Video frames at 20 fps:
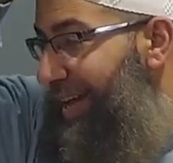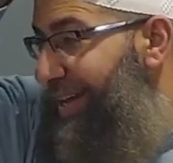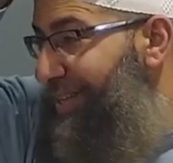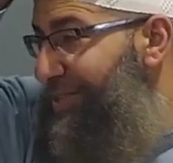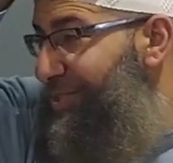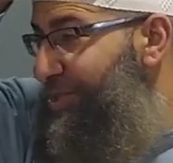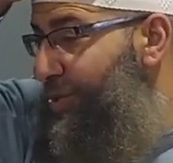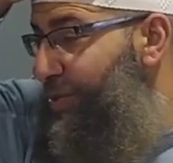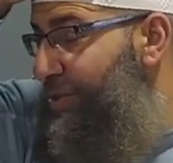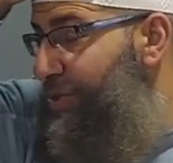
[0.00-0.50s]

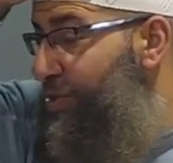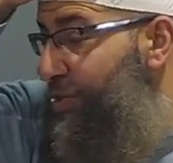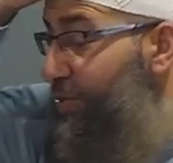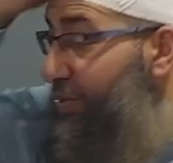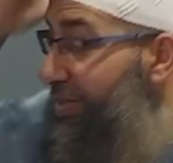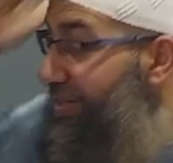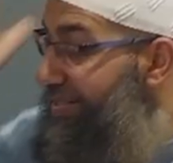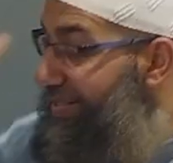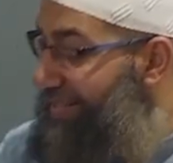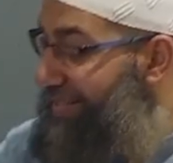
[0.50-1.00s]
And so as
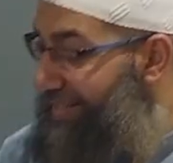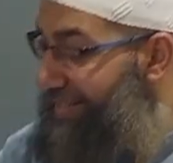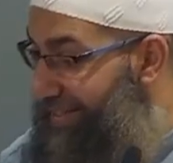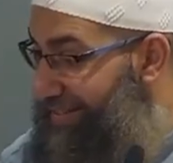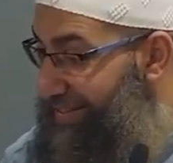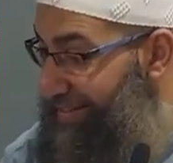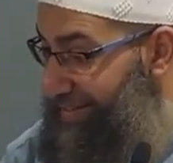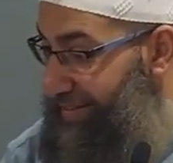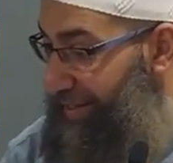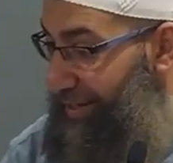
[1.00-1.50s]
soon as he
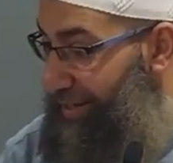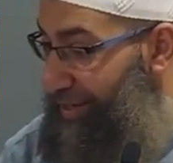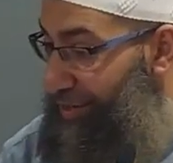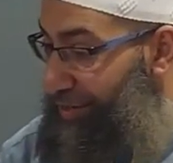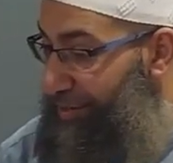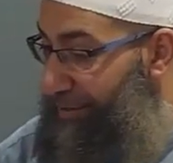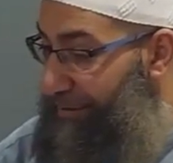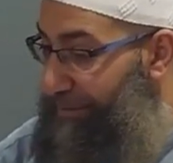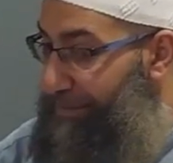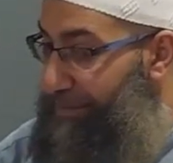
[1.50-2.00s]
gets
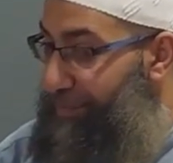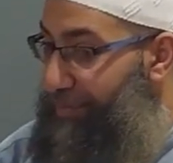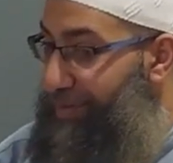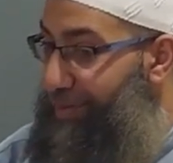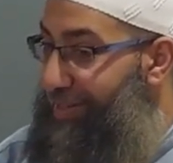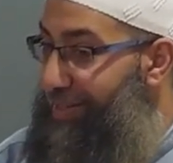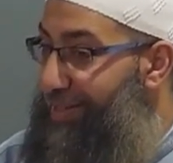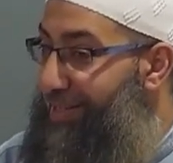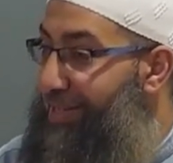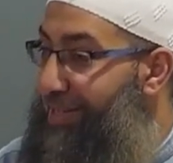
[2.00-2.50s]
there,
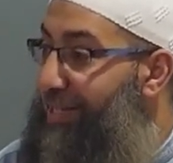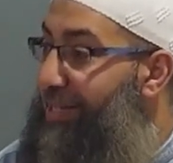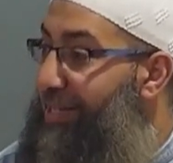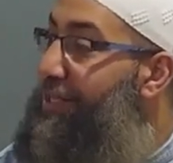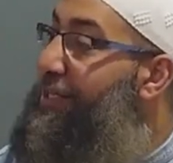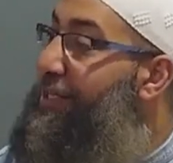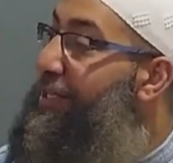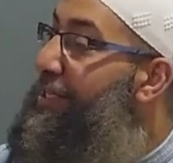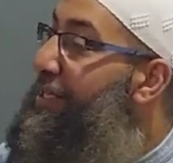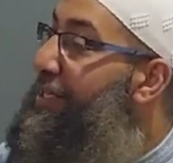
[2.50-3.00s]

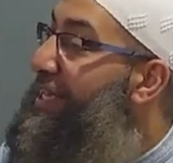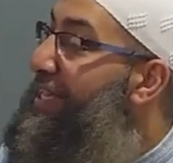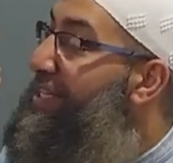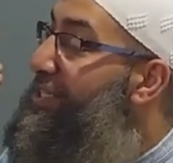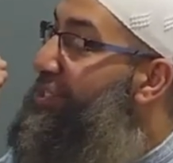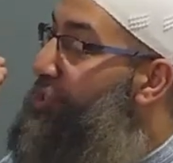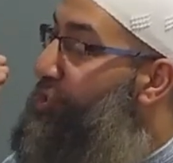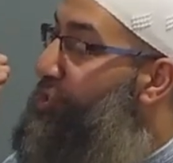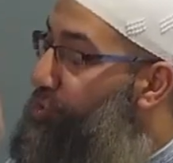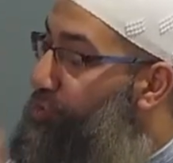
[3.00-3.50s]

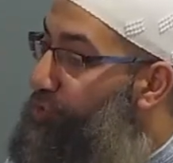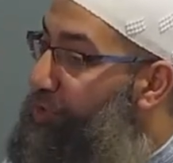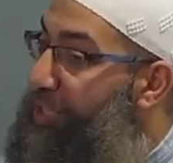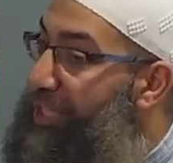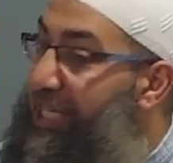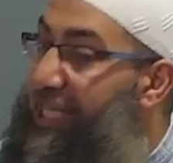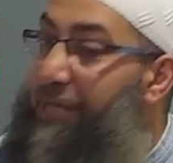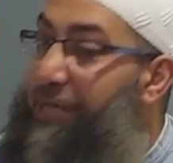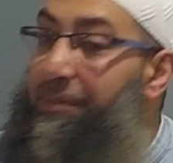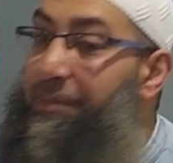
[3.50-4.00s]
his
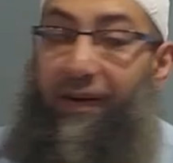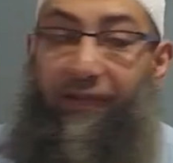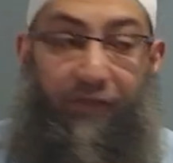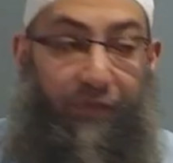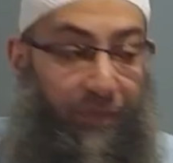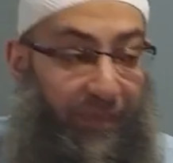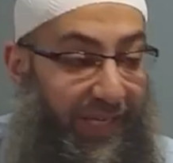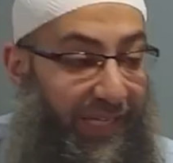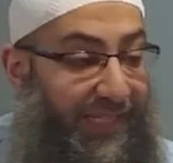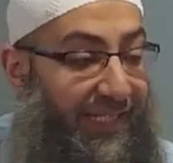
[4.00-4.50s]
dream
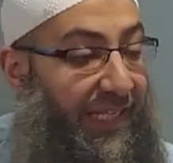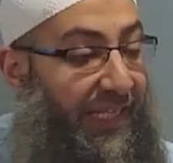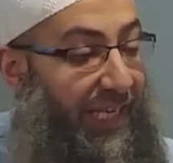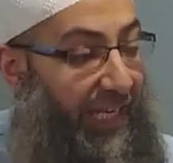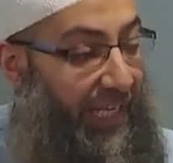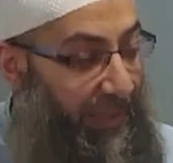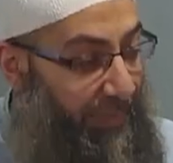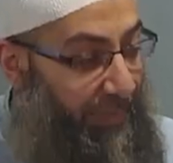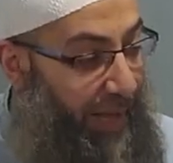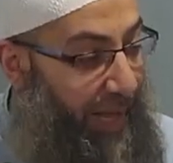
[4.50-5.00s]
of
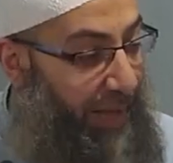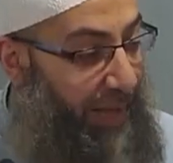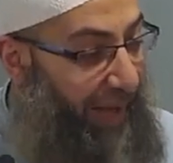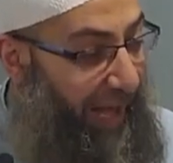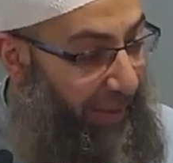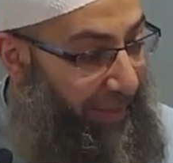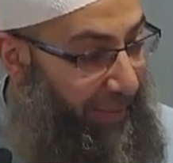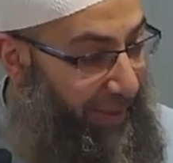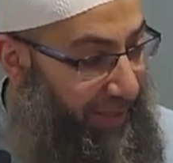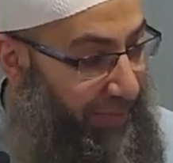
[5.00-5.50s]
meeting Imam
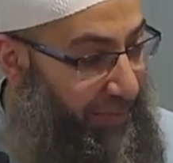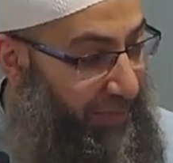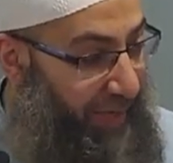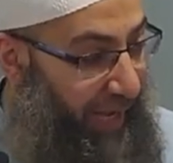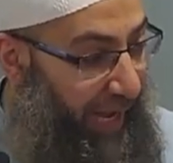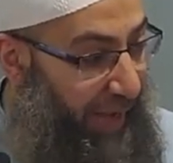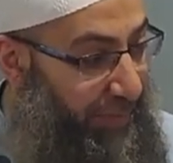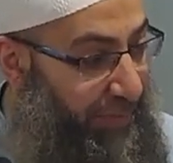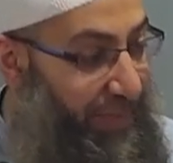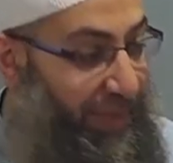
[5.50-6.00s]
Ahmad ibn
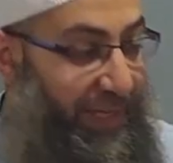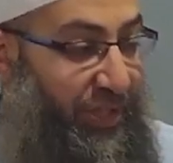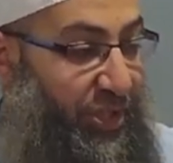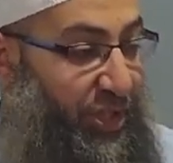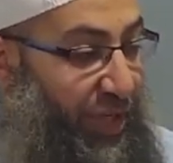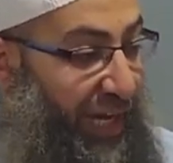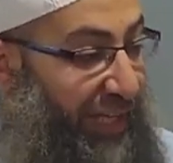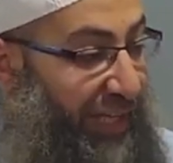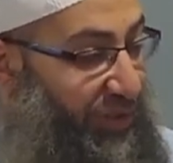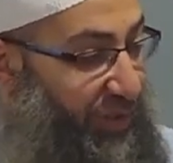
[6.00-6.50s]
Hanbal is
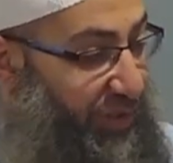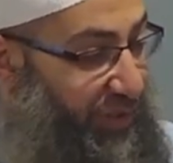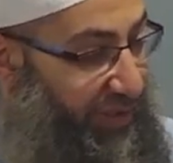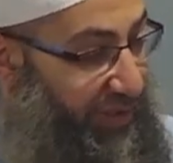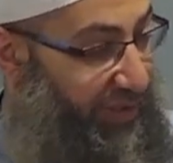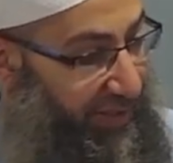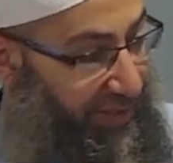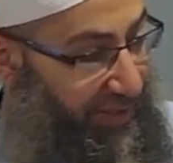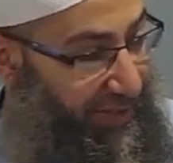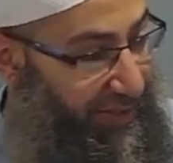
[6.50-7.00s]
shattered.
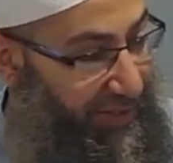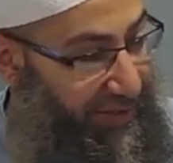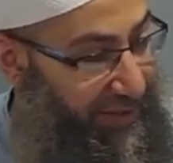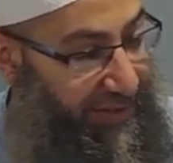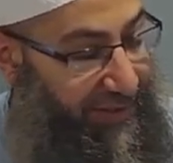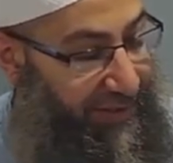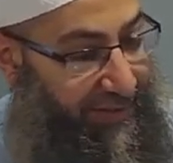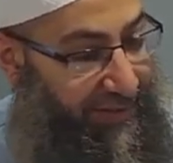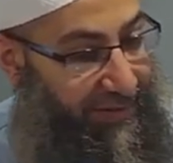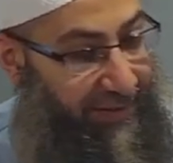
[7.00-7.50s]

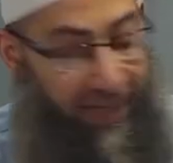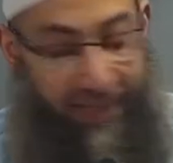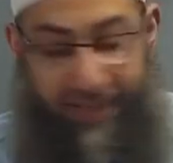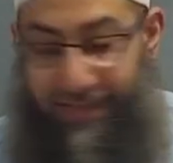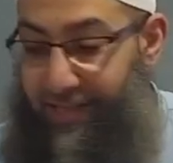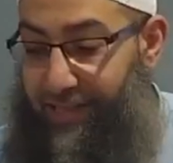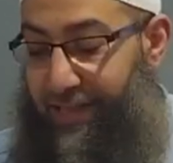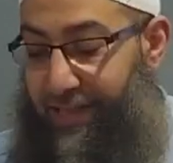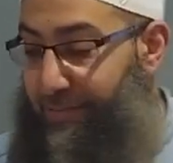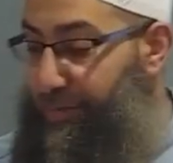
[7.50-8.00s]
They
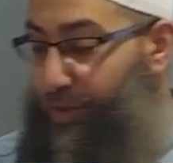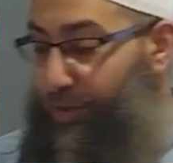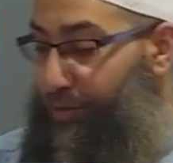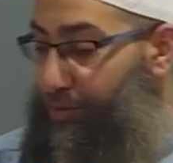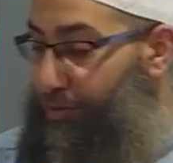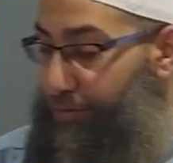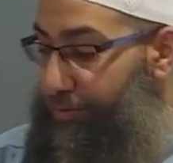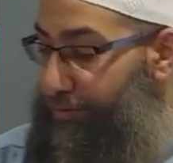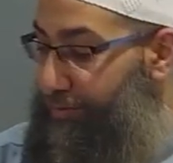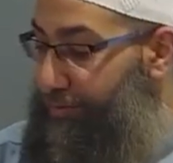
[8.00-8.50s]
tell him,
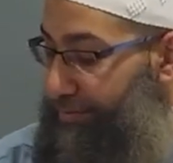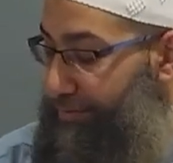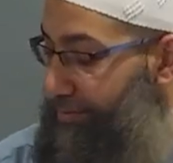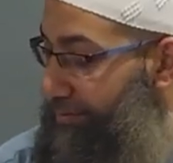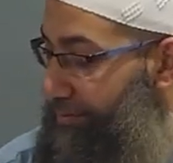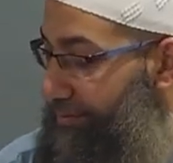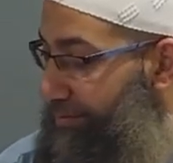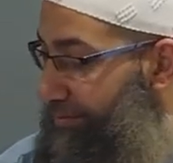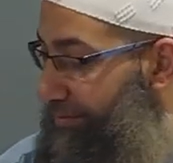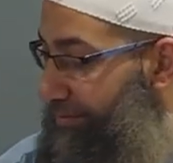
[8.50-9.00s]
"No,
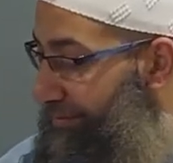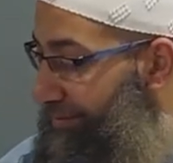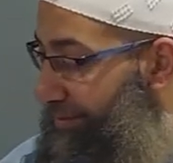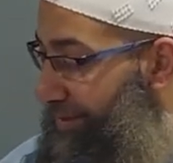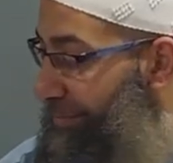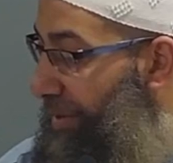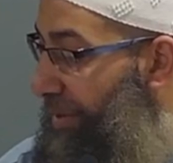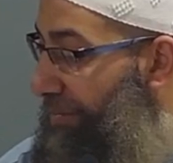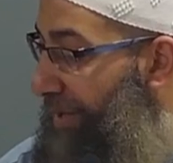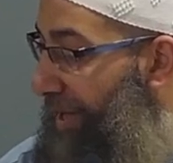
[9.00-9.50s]

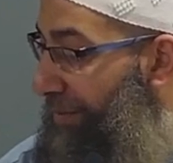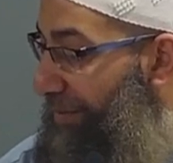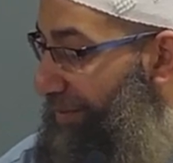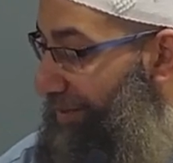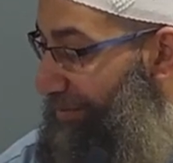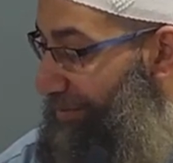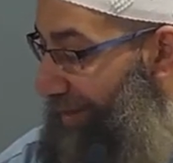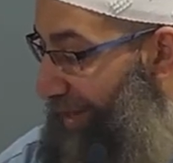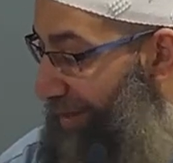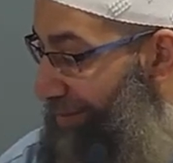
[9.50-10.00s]
Imam Ahmad
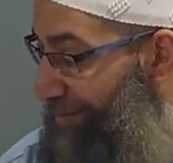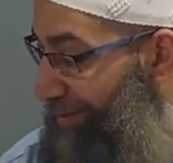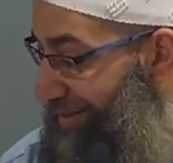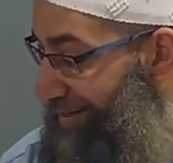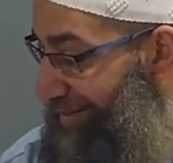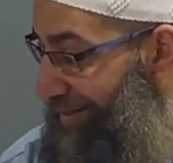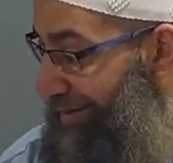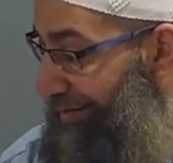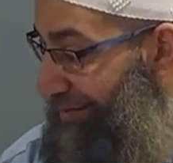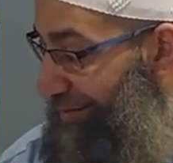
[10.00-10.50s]
ibn Hanbal
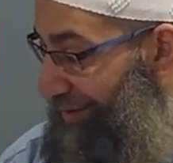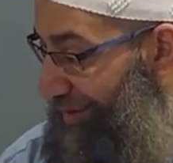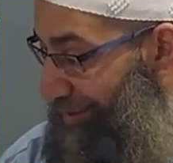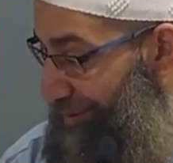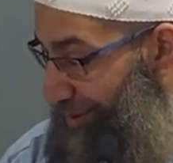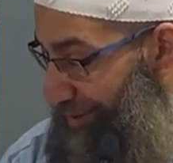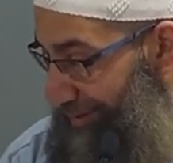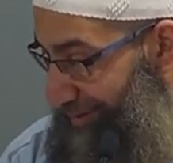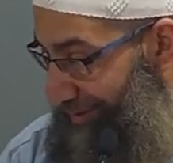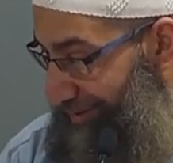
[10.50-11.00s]
is not
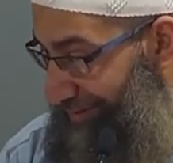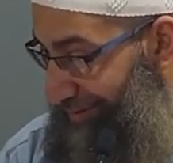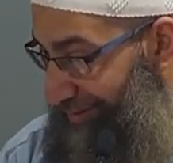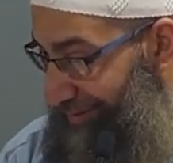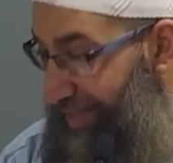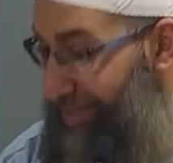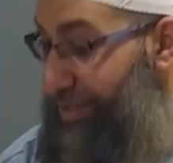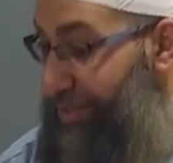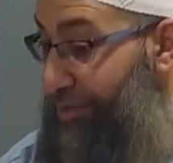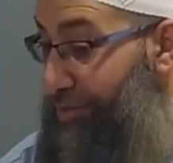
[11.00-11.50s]
available.
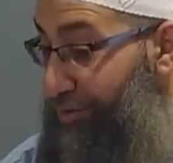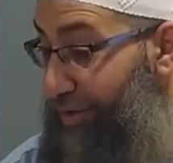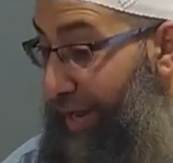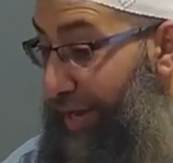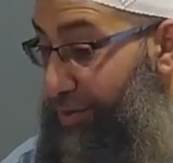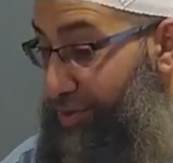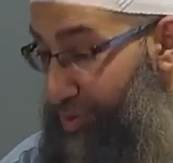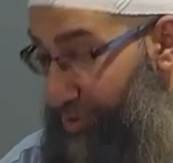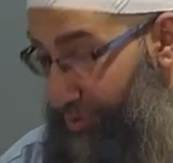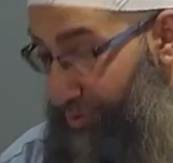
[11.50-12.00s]
He's under
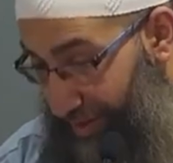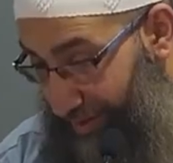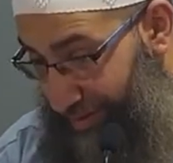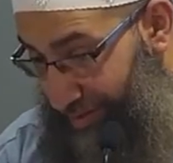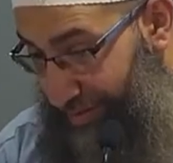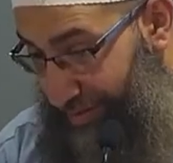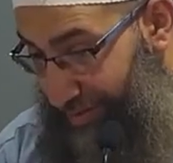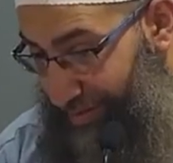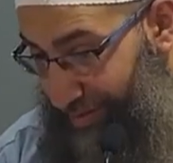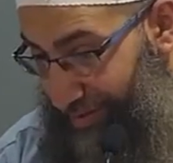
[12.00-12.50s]
house
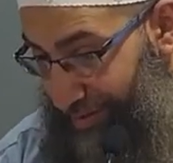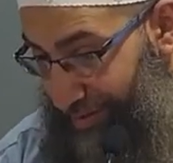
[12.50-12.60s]
arrest.